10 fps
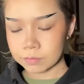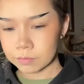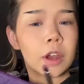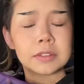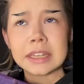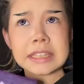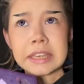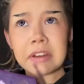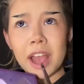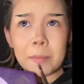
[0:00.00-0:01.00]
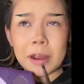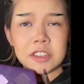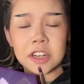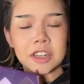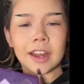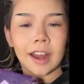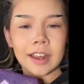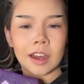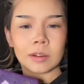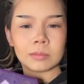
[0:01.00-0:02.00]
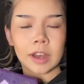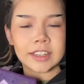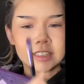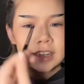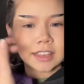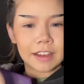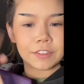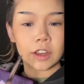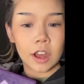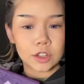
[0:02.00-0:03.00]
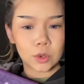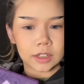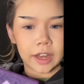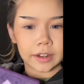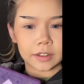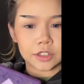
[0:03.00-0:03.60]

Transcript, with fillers: Go, Lindsay, your eyebrows aren't done. I know, I just needed that for the contour line.